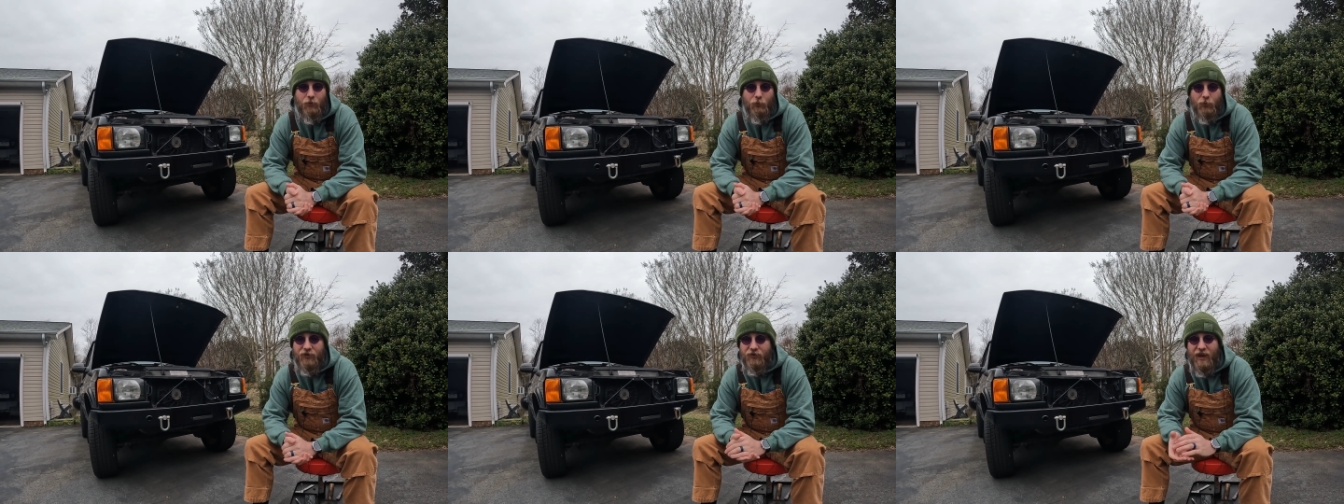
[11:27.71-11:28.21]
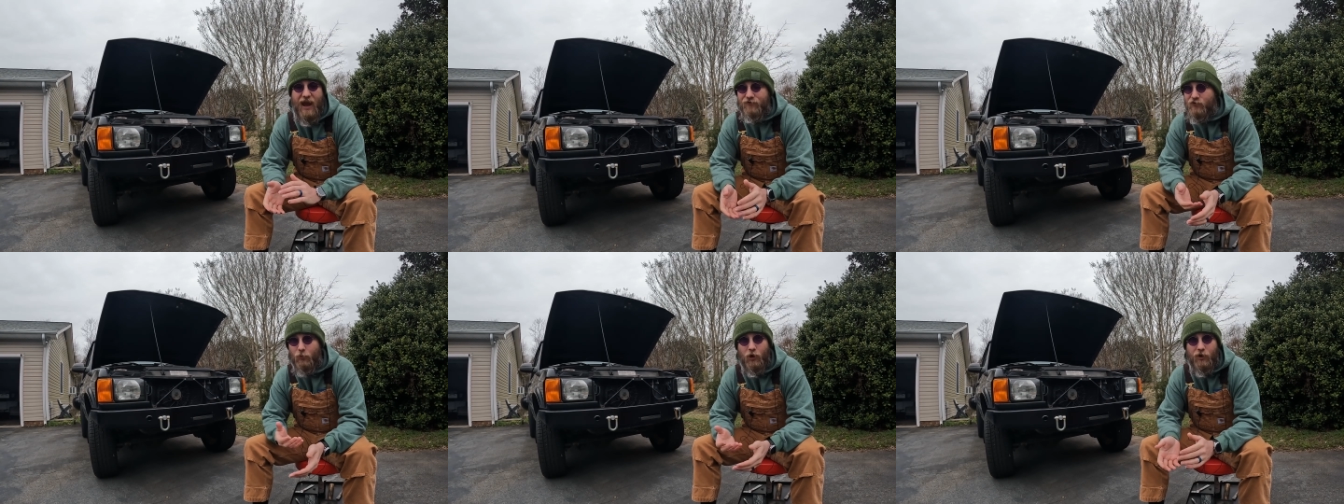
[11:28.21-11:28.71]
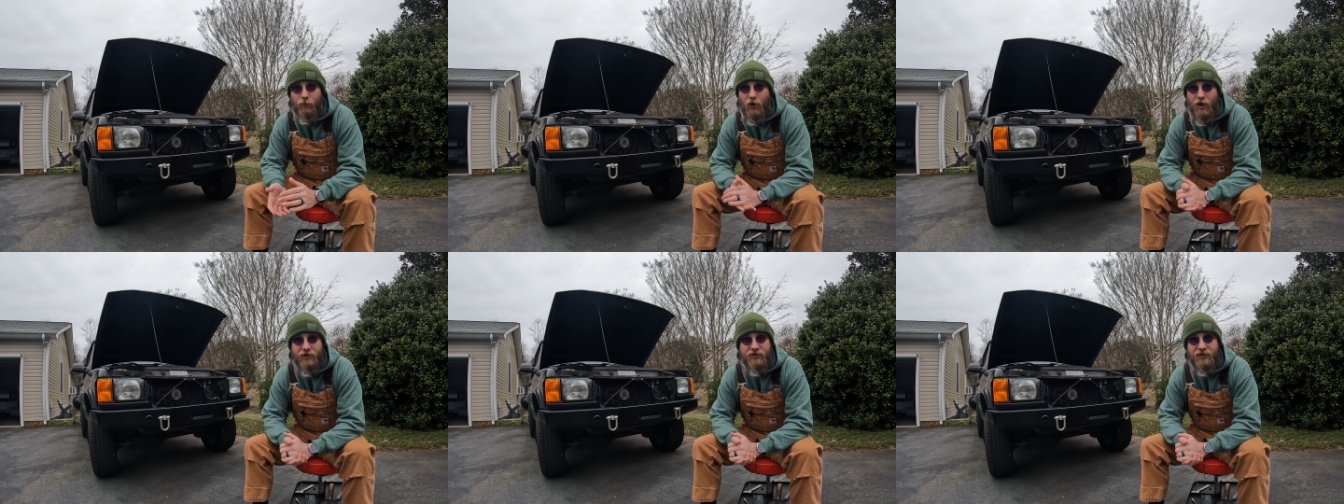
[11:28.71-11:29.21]
what aftermarket
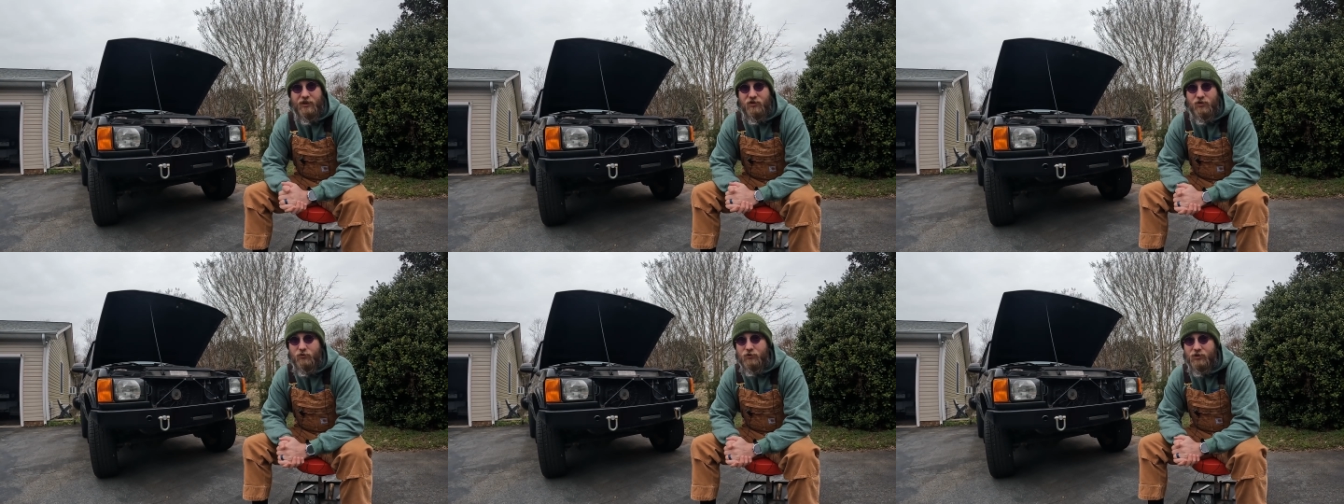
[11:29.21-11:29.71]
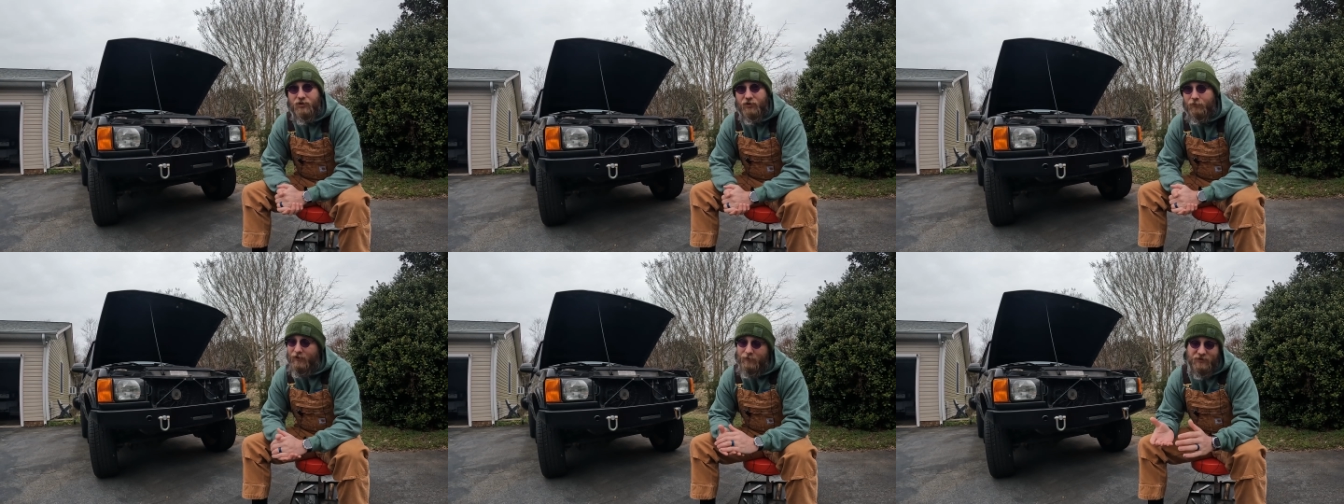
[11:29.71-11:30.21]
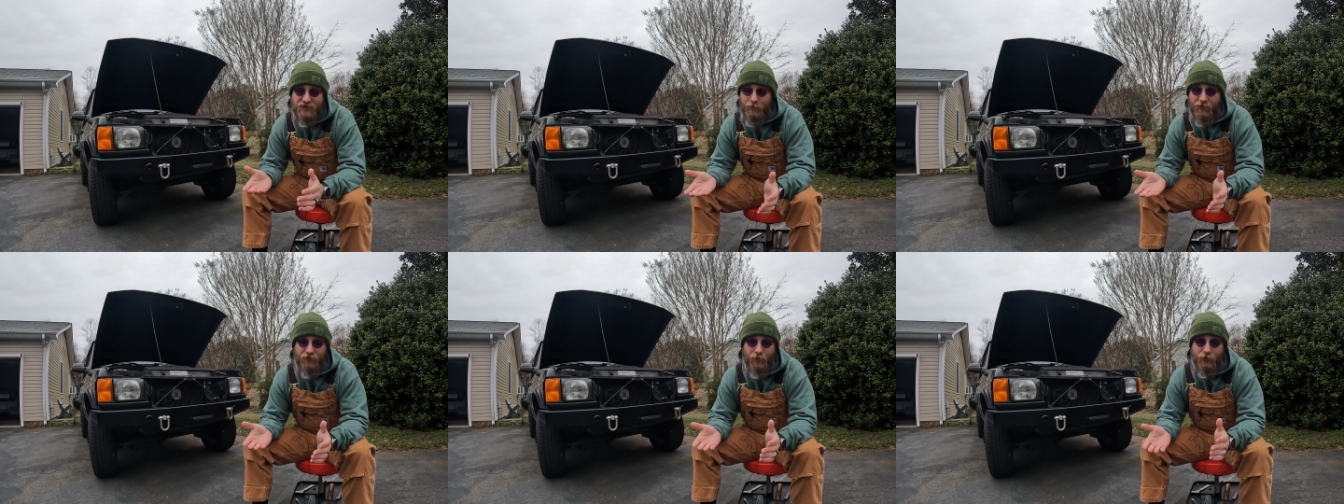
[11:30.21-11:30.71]
products they used, maybe some
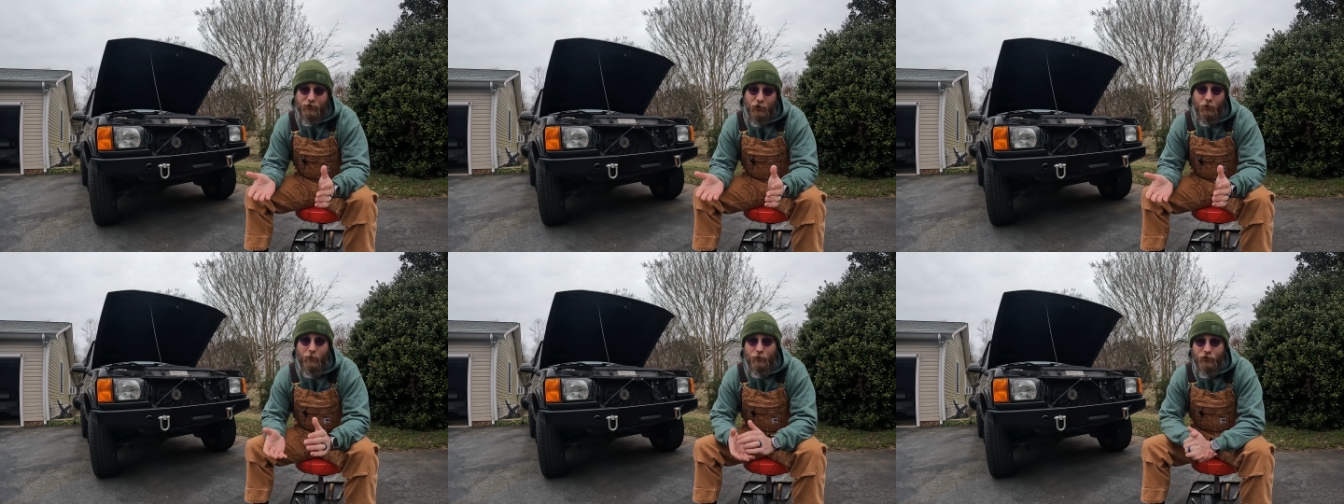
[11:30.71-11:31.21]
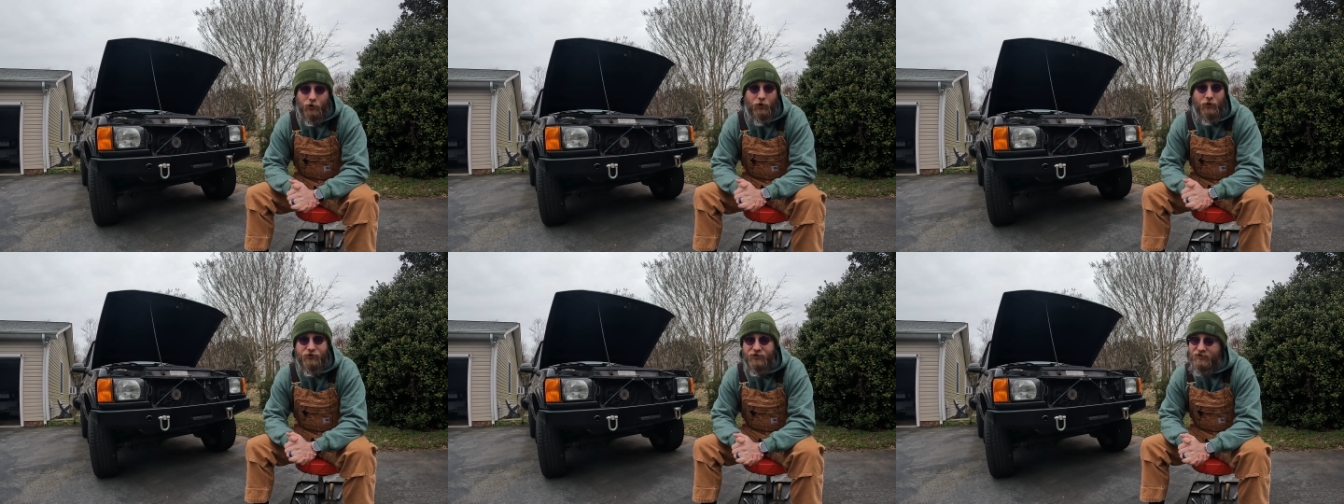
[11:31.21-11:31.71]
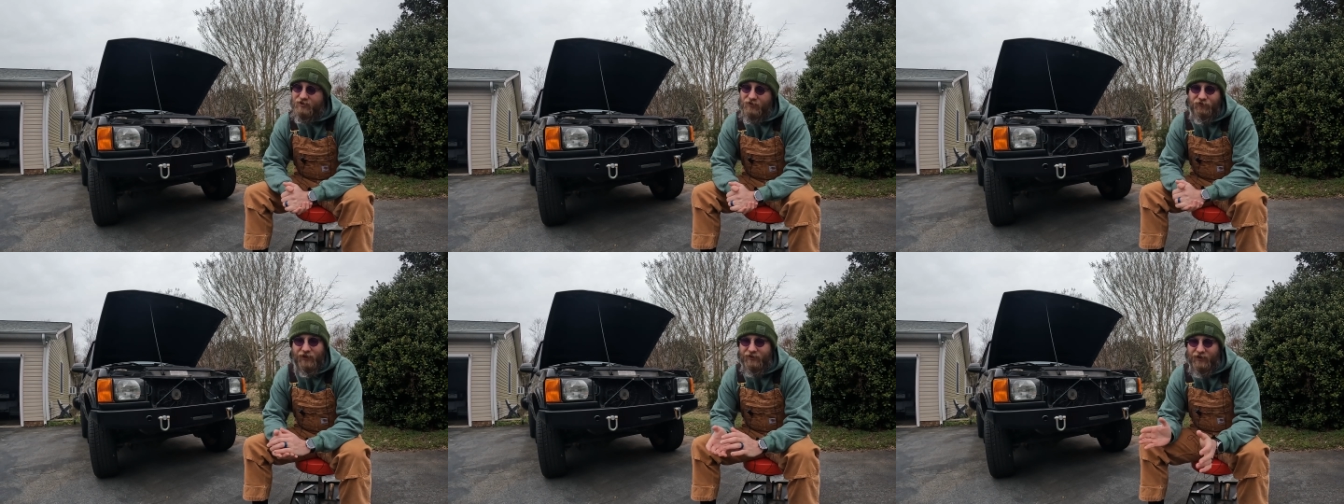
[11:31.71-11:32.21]
of them are turbocharged and
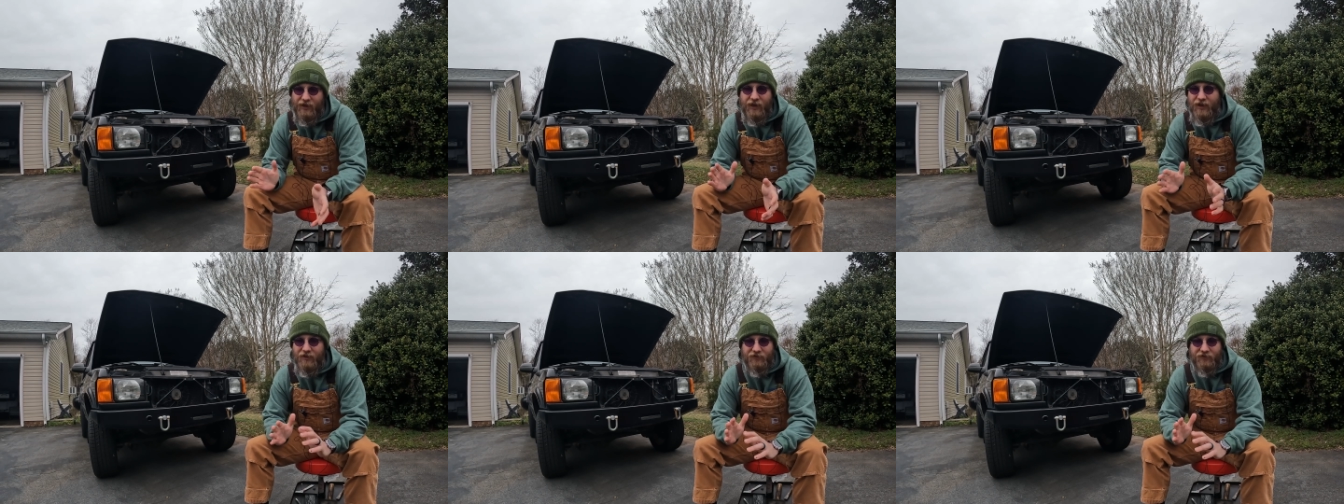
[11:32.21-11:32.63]
stuff like that.